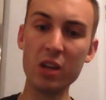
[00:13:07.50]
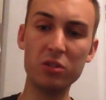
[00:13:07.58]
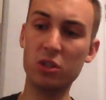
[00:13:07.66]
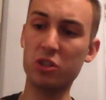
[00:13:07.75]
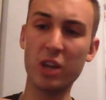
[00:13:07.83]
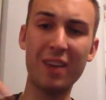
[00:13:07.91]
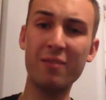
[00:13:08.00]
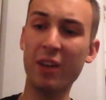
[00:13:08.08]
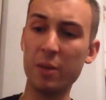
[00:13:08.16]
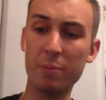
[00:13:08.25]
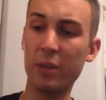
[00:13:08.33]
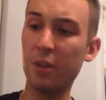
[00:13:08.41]
So chain
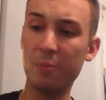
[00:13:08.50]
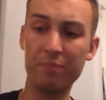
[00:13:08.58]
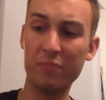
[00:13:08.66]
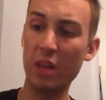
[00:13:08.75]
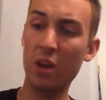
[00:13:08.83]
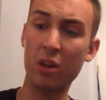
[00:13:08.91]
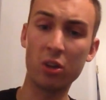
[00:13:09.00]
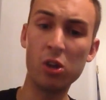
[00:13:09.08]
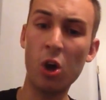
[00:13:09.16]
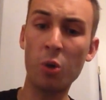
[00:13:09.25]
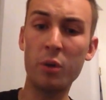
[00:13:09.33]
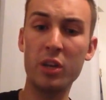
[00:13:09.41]
vaping it,
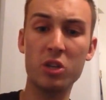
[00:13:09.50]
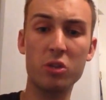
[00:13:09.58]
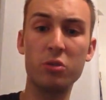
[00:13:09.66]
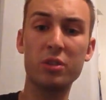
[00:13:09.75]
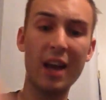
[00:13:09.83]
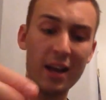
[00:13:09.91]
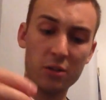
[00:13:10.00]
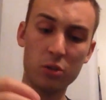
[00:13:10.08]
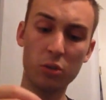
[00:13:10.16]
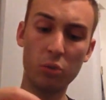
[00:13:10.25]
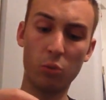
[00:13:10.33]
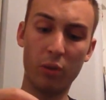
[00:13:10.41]
no issues at
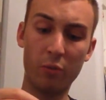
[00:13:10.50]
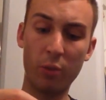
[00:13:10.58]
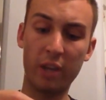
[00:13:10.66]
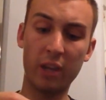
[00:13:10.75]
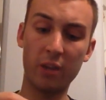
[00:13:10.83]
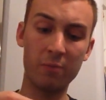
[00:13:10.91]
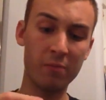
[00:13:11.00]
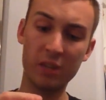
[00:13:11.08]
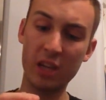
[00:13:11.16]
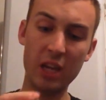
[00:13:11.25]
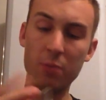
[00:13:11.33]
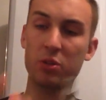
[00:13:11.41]
all with wicking,
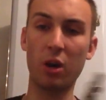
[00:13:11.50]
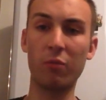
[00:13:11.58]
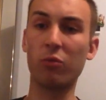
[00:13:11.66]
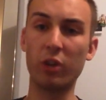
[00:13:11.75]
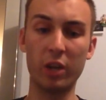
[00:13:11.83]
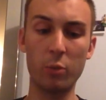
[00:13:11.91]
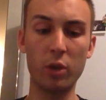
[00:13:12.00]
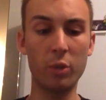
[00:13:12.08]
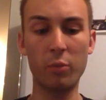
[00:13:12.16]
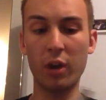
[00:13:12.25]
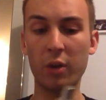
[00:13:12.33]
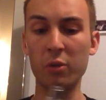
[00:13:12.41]
keeps up really,
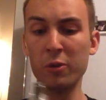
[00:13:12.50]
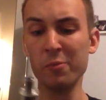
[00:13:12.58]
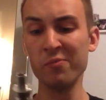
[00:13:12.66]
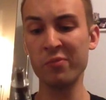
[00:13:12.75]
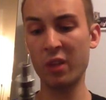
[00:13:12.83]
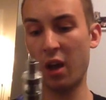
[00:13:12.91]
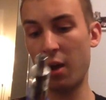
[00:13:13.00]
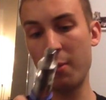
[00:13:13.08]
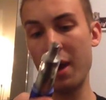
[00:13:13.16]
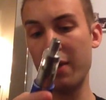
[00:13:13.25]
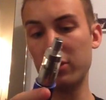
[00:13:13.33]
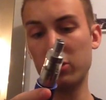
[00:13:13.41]
really well.
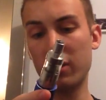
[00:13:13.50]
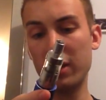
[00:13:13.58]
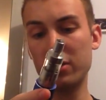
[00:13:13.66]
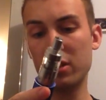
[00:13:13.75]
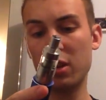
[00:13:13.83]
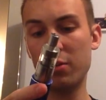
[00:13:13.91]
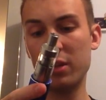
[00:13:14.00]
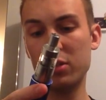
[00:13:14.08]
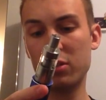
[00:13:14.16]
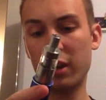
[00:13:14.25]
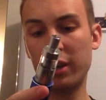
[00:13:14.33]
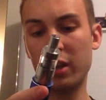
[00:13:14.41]
I haven't cranked up, let's
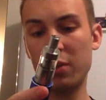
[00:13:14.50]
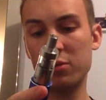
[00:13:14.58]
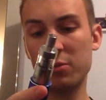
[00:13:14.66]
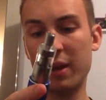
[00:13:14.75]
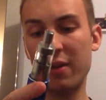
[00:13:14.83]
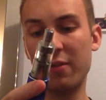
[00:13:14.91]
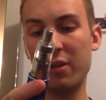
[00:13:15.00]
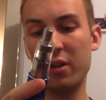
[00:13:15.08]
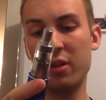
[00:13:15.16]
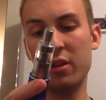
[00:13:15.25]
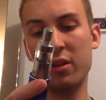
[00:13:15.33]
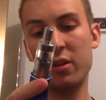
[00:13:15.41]
crank it up to about,
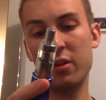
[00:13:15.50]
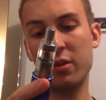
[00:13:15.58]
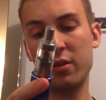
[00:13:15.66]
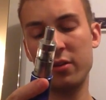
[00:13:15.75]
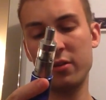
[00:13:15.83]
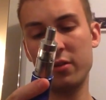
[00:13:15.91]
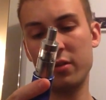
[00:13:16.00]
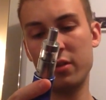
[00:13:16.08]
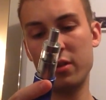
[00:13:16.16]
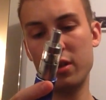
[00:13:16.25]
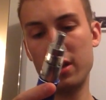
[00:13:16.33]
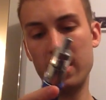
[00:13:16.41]

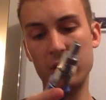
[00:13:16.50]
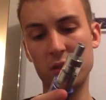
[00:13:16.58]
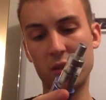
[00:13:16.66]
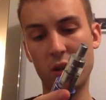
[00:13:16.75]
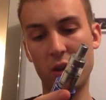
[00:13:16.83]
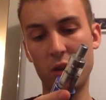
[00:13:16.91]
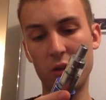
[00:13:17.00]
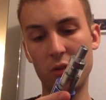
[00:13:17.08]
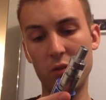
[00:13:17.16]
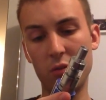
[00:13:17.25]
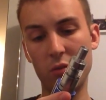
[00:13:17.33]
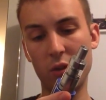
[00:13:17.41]
let's
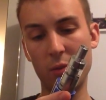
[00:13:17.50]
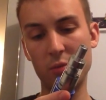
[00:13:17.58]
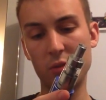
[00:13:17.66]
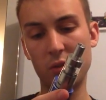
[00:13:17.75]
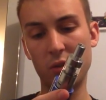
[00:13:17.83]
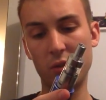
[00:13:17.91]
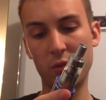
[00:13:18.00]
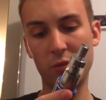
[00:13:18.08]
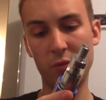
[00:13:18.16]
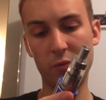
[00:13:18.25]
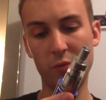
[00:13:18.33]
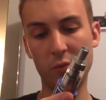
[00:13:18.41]
go up to
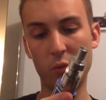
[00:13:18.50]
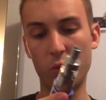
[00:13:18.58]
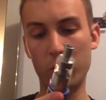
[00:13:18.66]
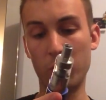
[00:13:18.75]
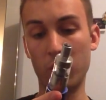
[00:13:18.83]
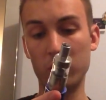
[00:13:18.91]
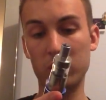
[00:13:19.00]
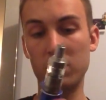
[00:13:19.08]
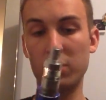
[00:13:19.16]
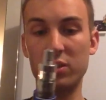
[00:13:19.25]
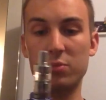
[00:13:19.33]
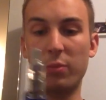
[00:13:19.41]
40 watts, see
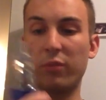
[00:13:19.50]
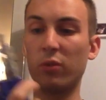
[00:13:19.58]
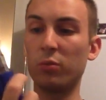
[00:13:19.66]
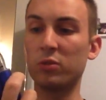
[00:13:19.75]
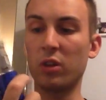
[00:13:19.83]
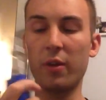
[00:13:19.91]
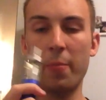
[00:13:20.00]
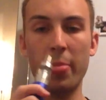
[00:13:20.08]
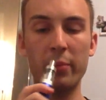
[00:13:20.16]
what this performs like.